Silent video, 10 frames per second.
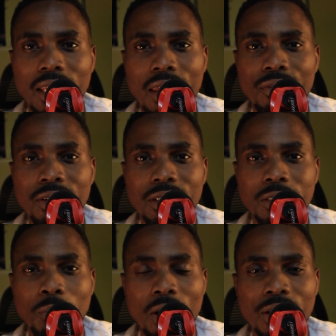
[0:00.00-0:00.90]
even the
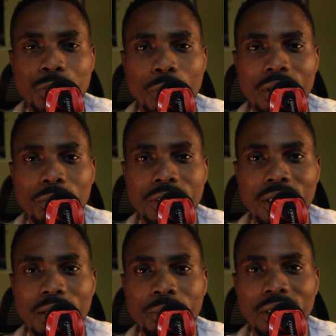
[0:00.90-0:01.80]
smallest win we
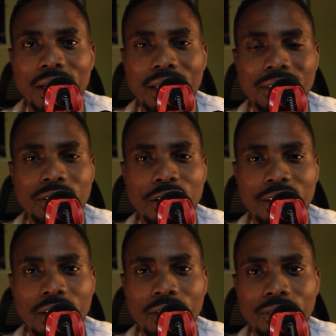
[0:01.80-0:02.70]
celebrate like it's
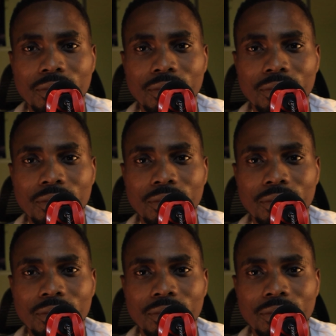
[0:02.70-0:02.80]
nothing.